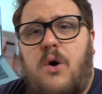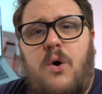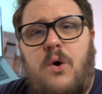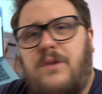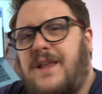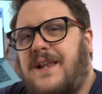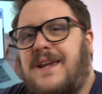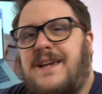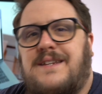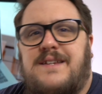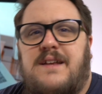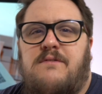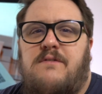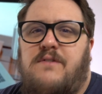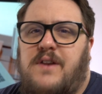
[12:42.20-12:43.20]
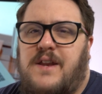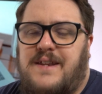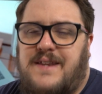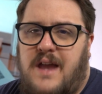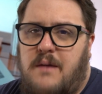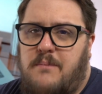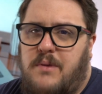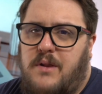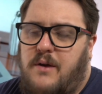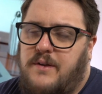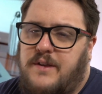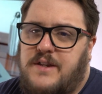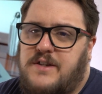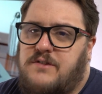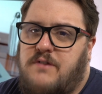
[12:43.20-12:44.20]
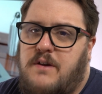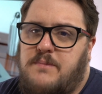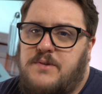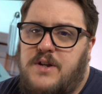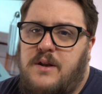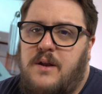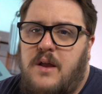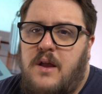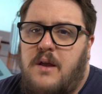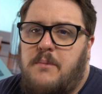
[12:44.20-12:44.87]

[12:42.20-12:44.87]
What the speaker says: All the links and everything are down below in the description,